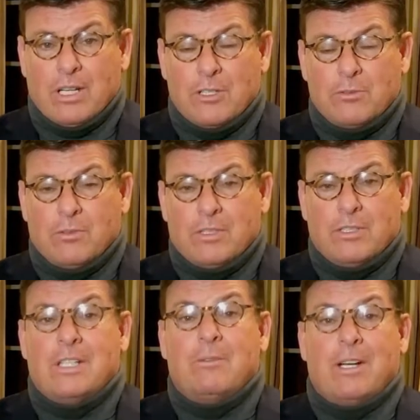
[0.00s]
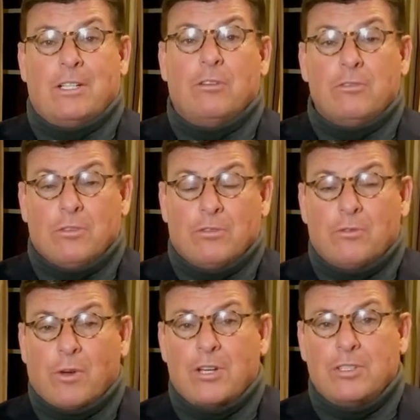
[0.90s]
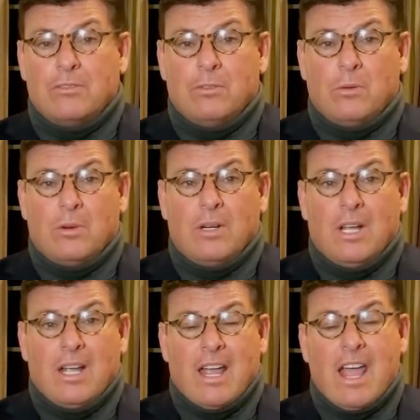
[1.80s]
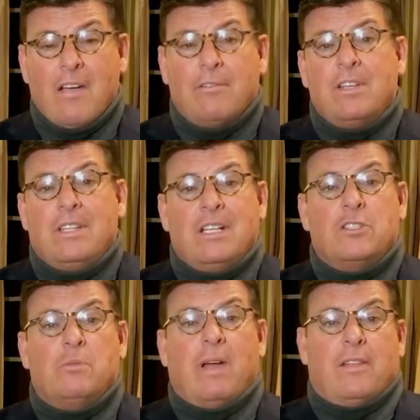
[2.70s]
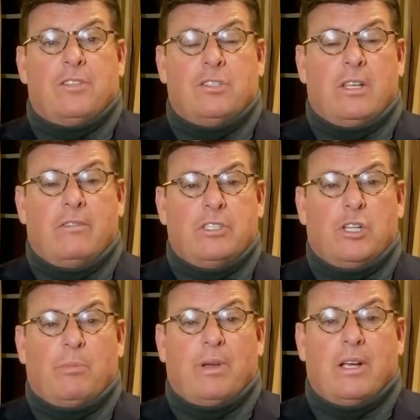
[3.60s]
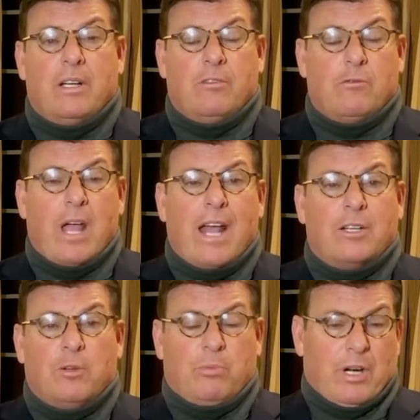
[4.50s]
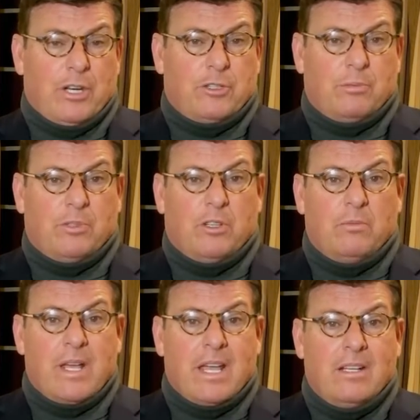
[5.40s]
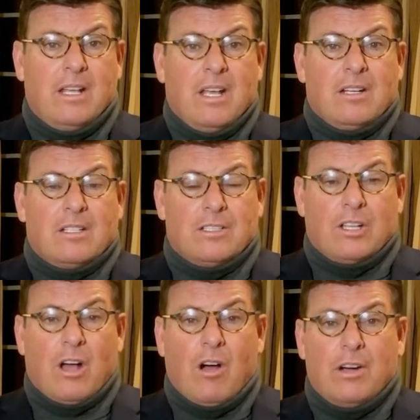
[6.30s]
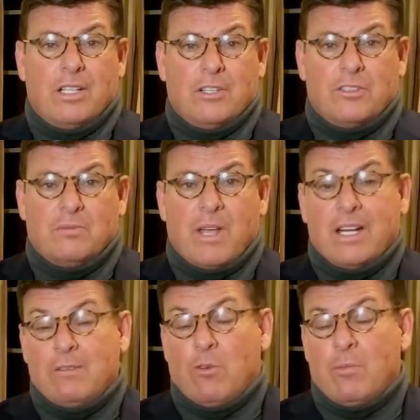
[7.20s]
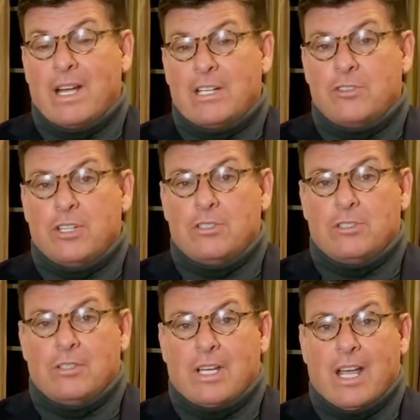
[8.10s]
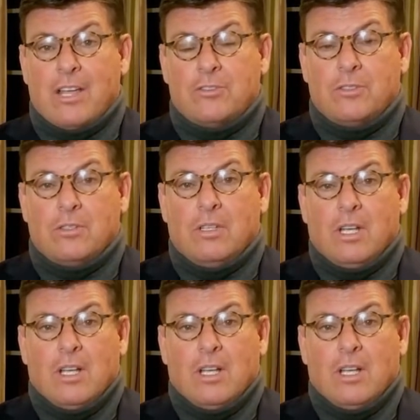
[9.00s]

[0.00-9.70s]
Israel, you're getting ready to go through the threshing floor. Everything is about this 7-year period of radical pressure put on man, because the haughtiness of man, he won't make a decision until he has to.